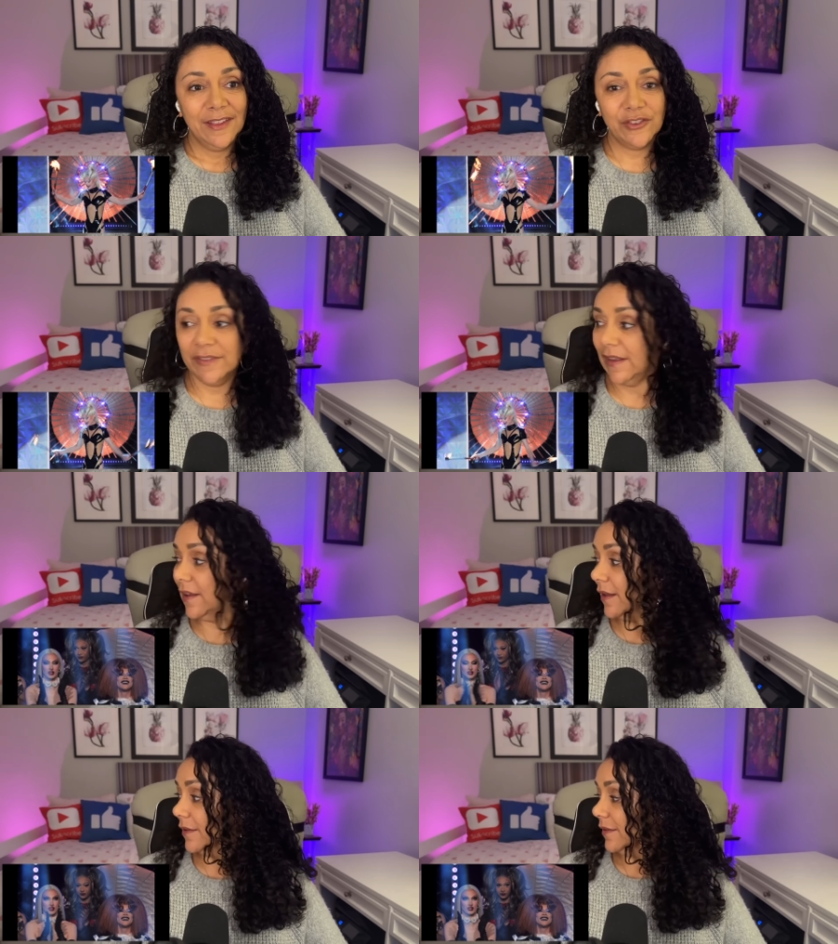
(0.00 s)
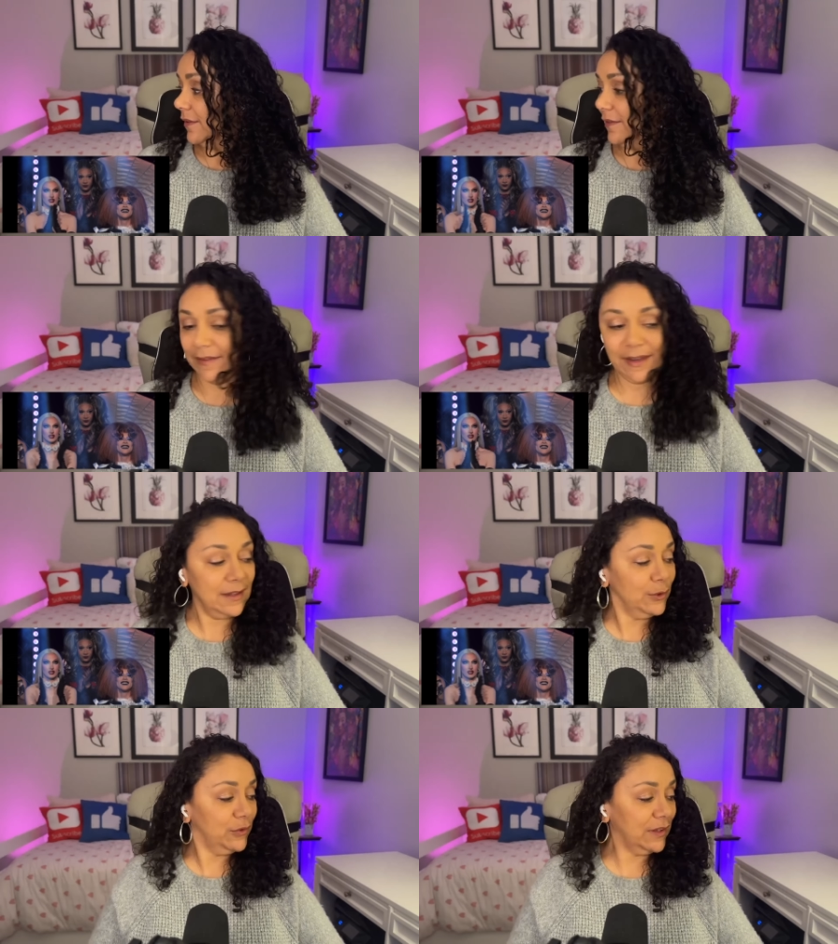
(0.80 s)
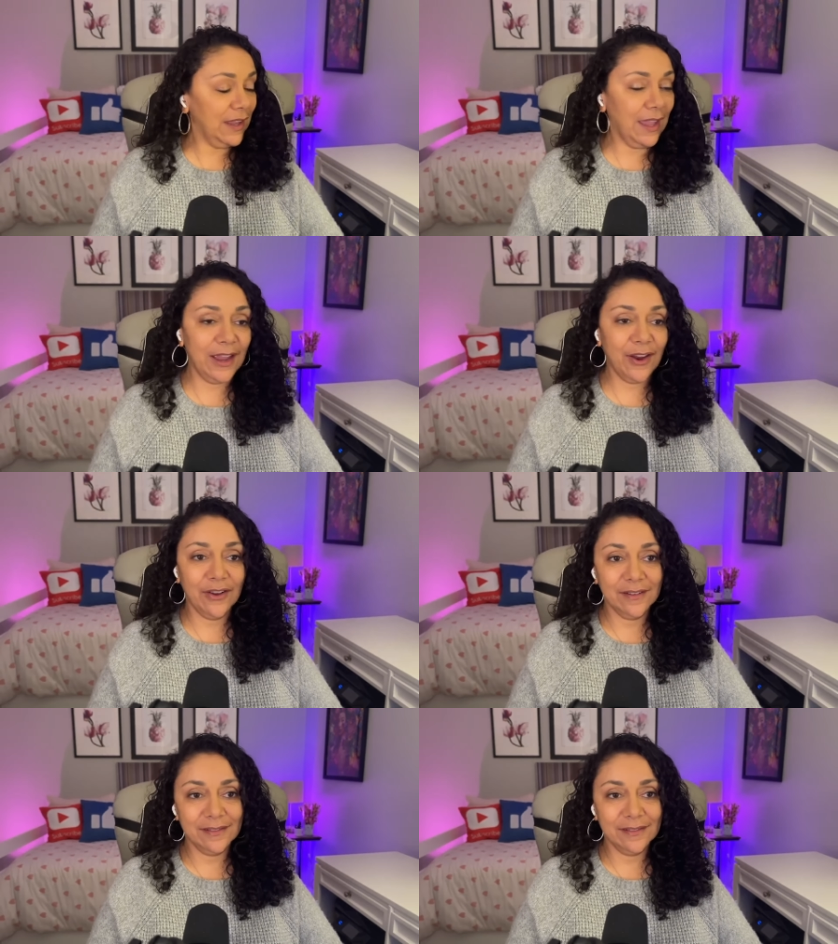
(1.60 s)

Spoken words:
She's like, did I lose any hair?